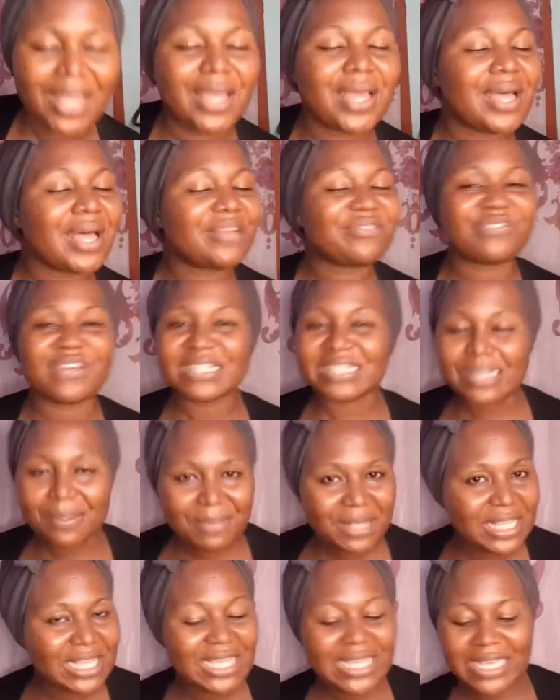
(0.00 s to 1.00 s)
and
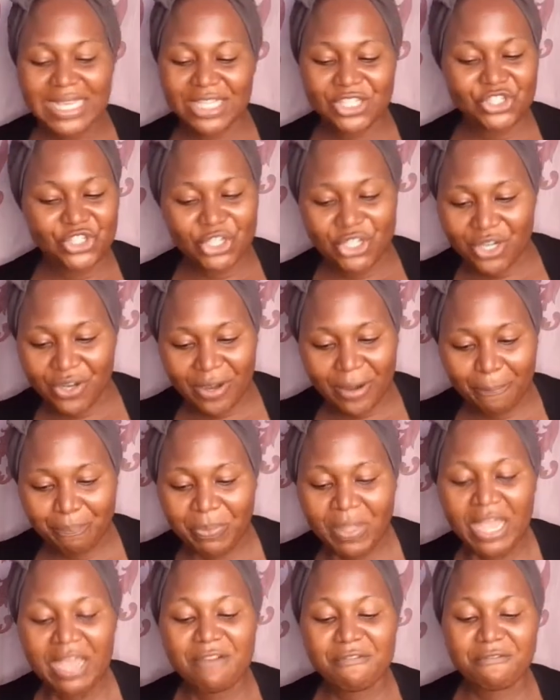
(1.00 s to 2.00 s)
vitamin E in general.
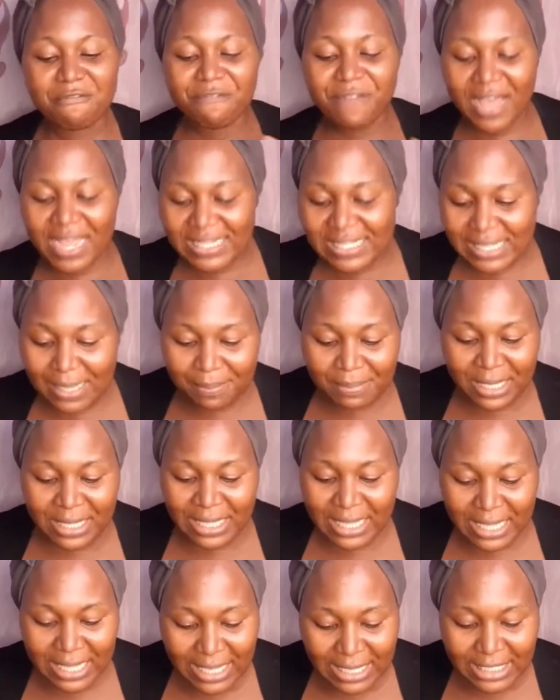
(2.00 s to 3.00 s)

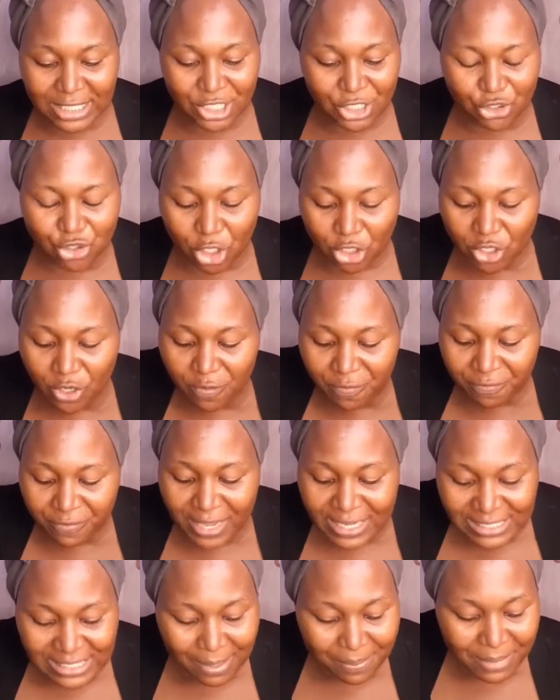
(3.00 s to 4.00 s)
Vitamin E, the destruction of
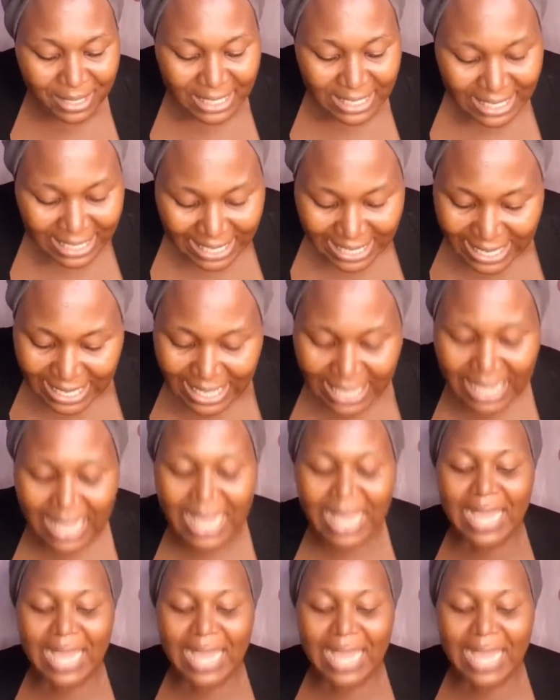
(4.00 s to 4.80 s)
vitamin E